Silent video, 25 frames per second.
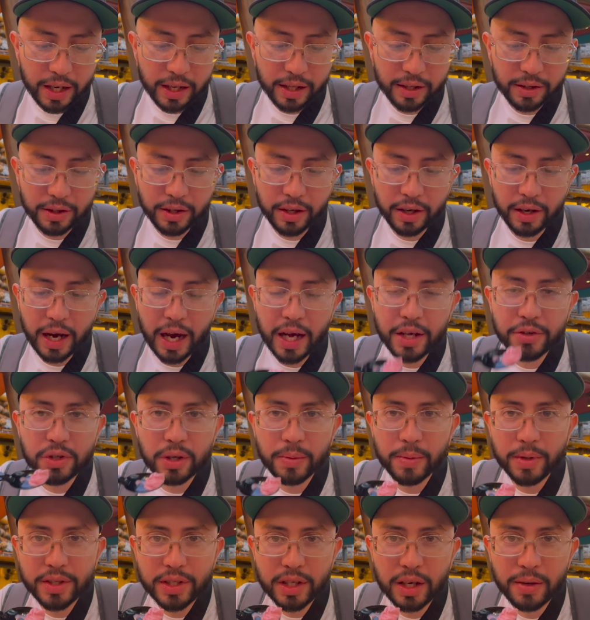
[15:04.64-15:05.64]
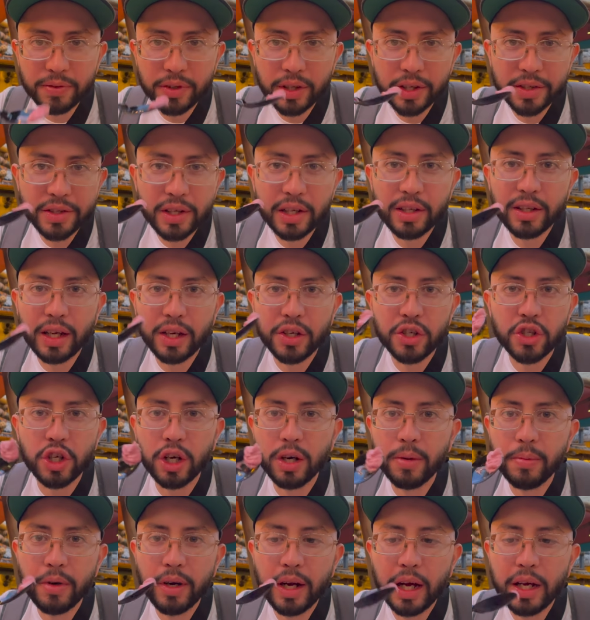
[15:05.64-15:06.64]
It, the ice cream itself does taste like
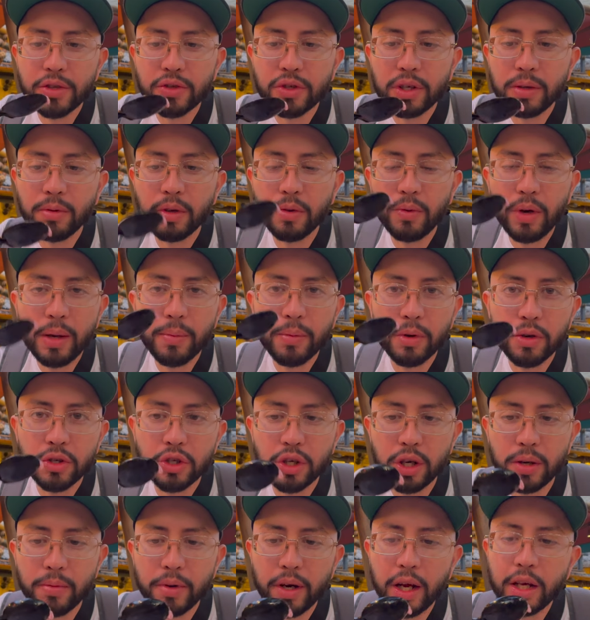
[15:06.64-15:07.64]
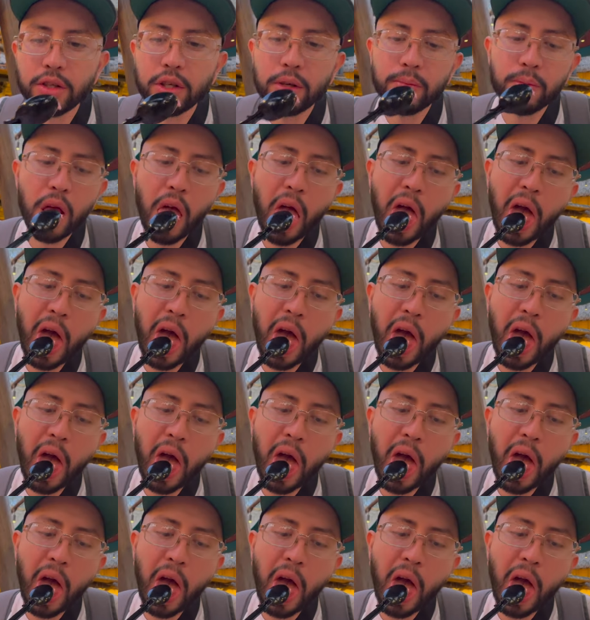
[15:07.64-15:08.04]
sherbet ice cream, the rainbow sherbet ice cream.